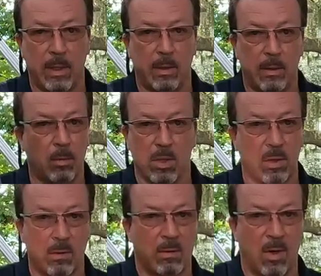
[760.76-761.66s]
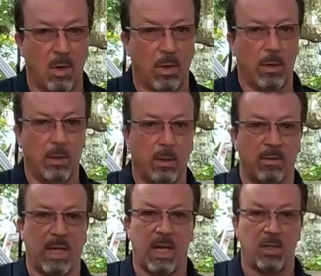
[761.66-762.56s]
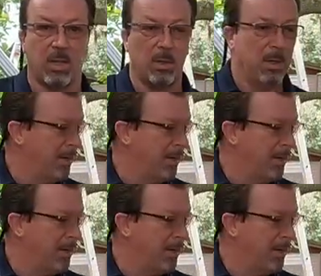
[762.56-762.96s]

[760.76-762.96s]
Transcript: He wasn't on a vacation.